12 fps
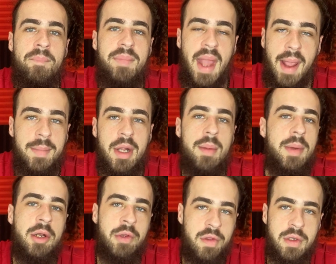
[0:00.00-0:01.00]

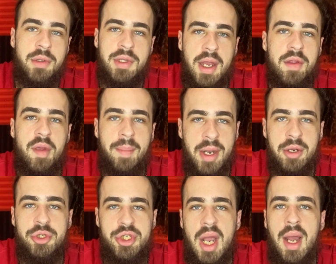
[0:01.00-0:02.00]
9mm still does a
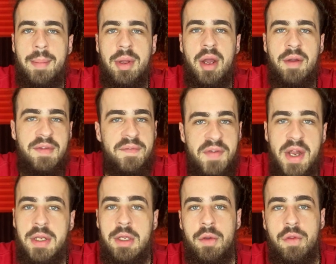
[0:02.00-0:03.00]
better job of
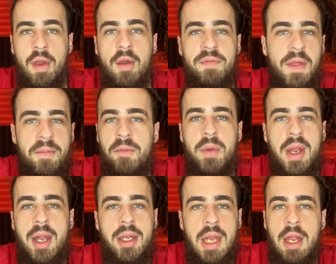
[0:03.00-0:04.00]
defending yourself than
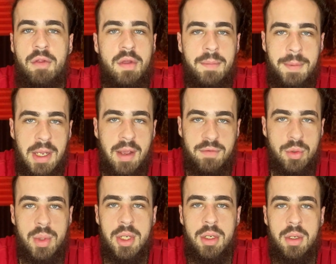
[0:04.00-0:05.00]
380 ACP ever
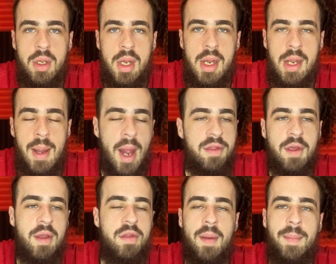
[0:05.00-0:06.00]
will. That's
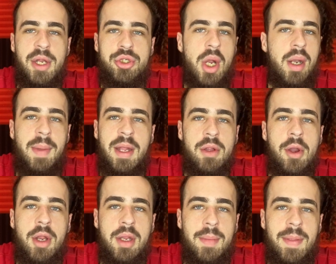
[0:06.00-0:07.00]
like somebody trying to make the
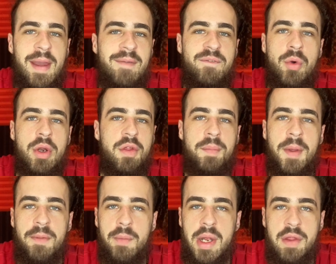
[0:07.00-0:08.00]
argument that 40
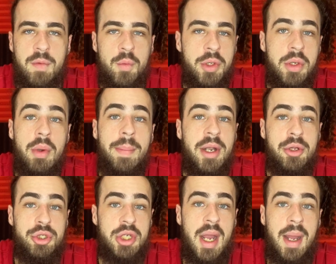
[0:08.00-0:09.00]
Smith & Wesson will do a
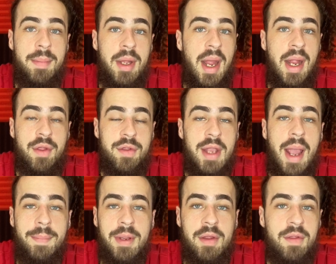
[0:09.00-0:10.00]
better job at
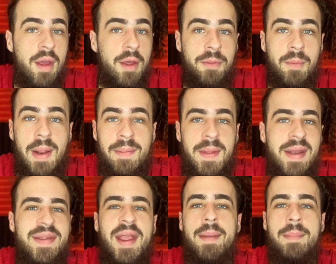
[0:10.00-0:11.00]
stopping a threat
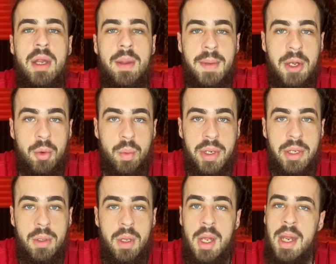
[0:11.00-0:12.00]
than 10mm
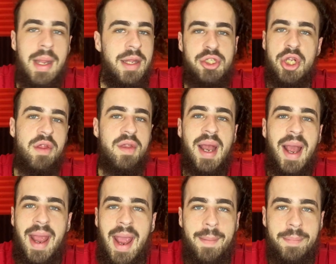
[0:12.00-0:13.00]
will. It's just
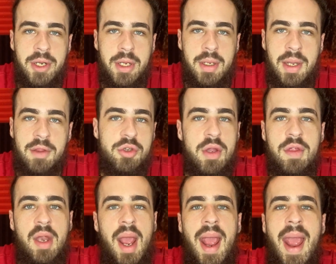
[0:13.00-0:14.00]
not happening. That's just
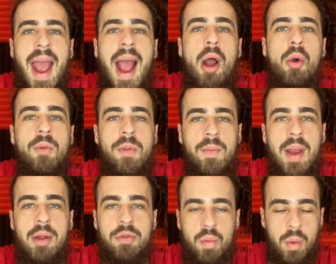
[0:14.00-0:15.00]
not how the
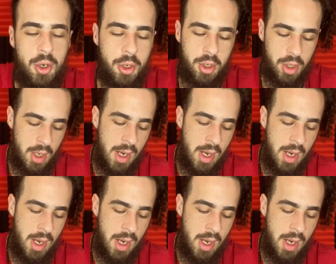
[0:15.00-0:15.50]
rounds work.